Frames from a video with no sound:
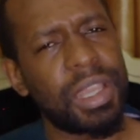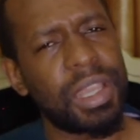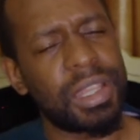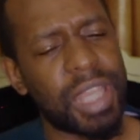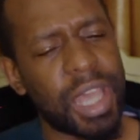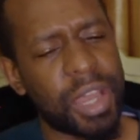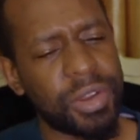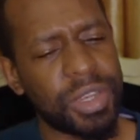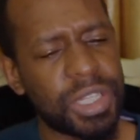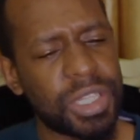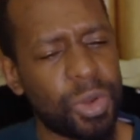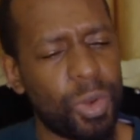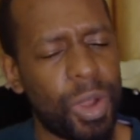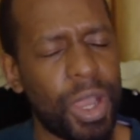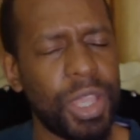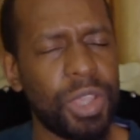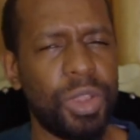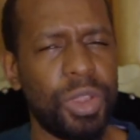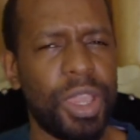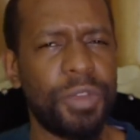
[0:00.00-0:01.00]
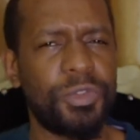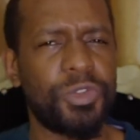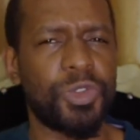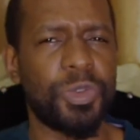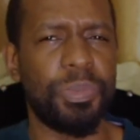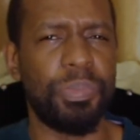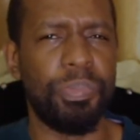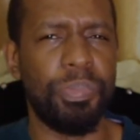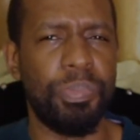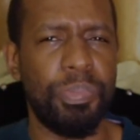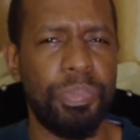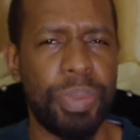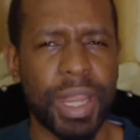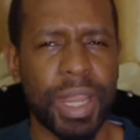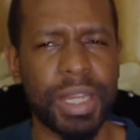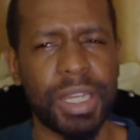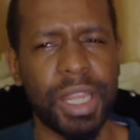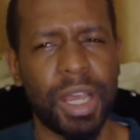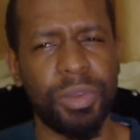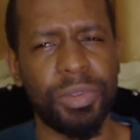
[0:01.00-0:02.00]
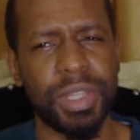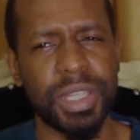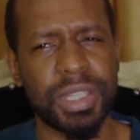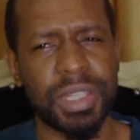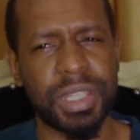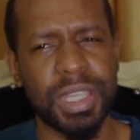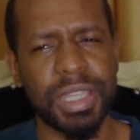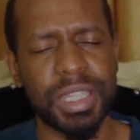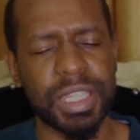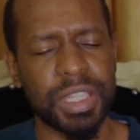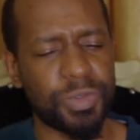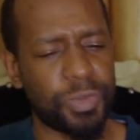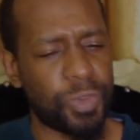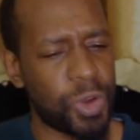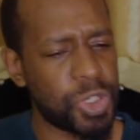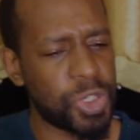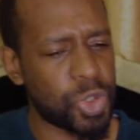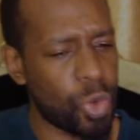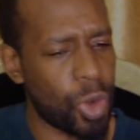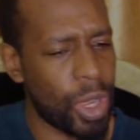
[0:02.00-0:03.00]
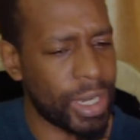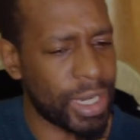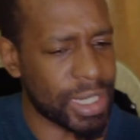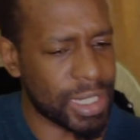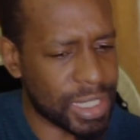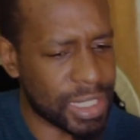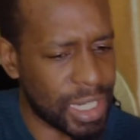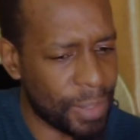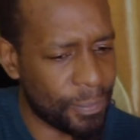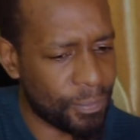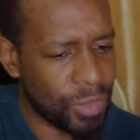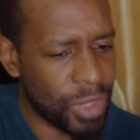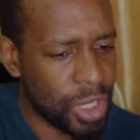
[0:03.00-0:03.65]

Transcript: The reason why you have to break down these things is for you to understand.